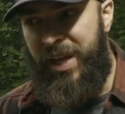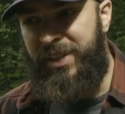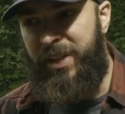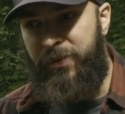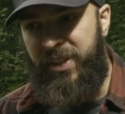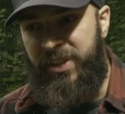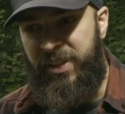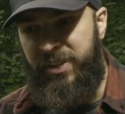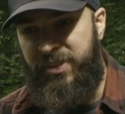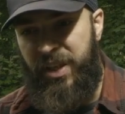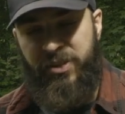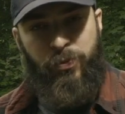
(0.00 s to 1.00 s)

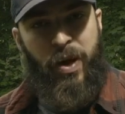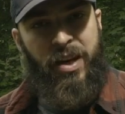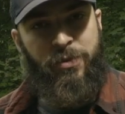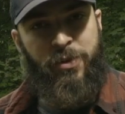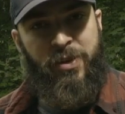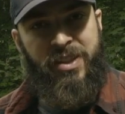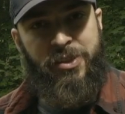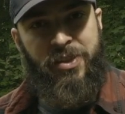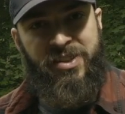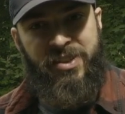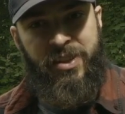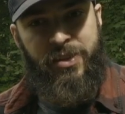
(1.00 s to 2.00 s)
activities as well, if you're
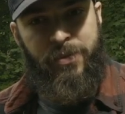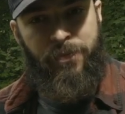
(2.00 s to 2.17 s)
interested.